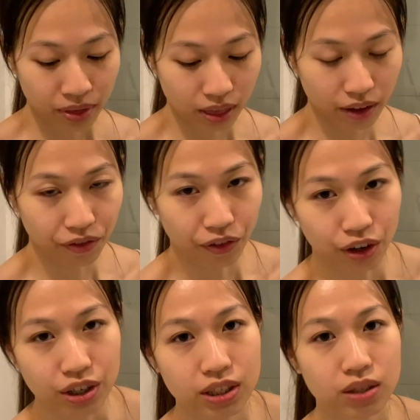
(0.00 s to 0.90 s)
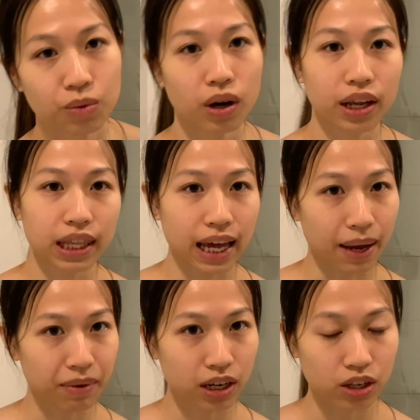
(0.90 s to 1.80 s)
The first one that
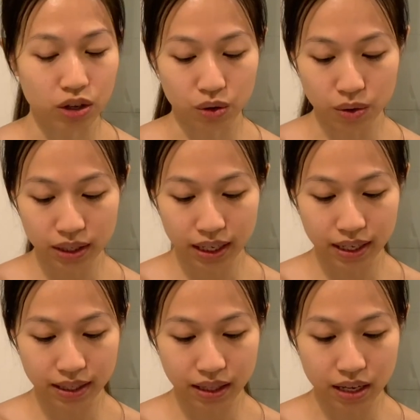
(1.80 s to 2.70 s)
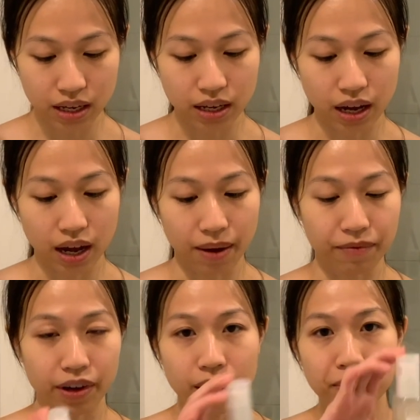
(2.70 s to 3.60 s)
I'm gonna use is the um,
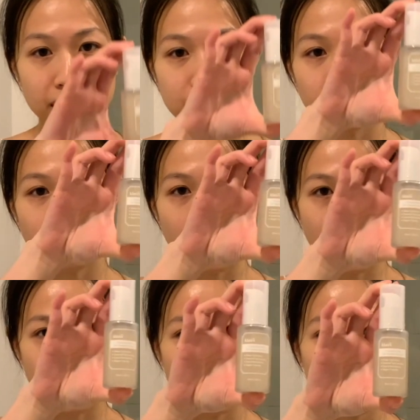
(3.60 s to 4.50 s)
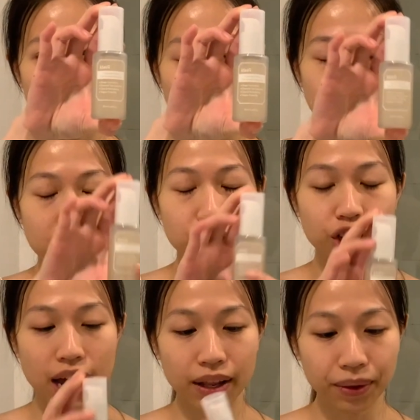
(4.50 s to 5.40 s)
Fundamental Eye Awakening
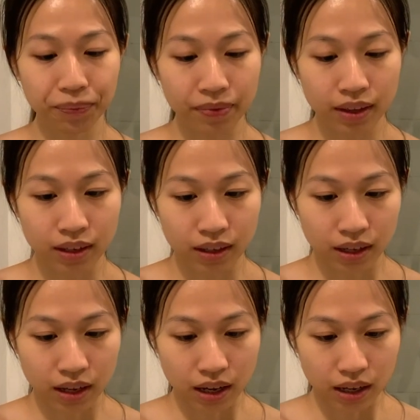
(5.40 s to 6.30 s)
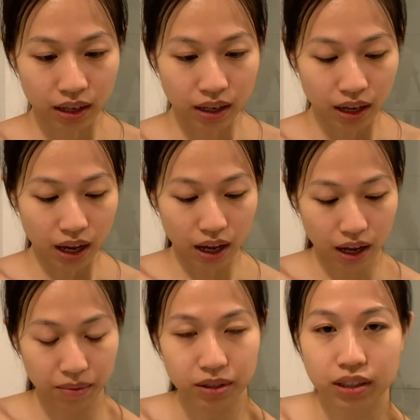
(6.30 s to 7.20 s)
Gel.
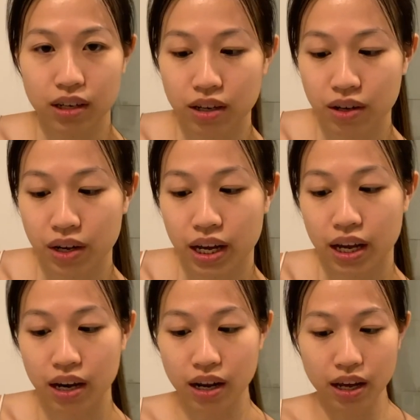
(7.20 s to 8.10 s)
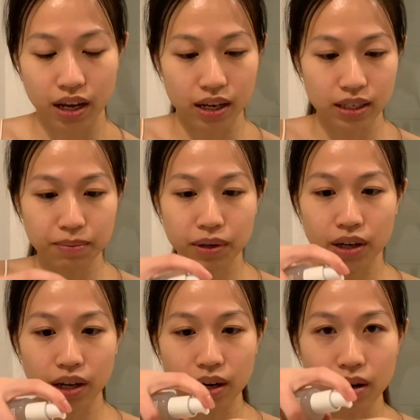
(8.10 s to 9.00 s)
I'm just gonna go ahead and
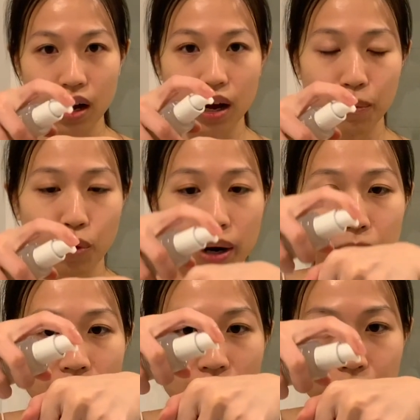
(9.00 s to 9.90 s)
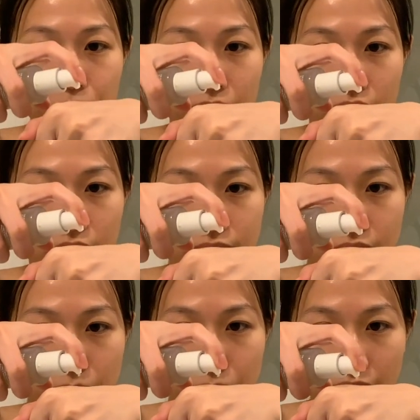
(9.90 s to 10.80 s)
put um, one pump onto
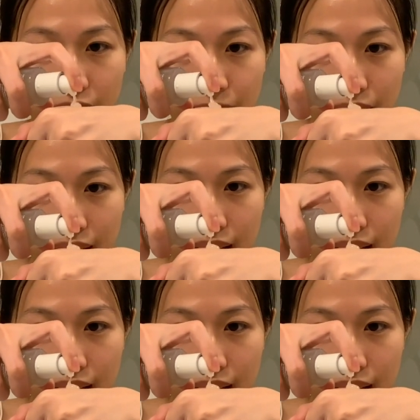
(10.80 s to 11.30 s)
the back of my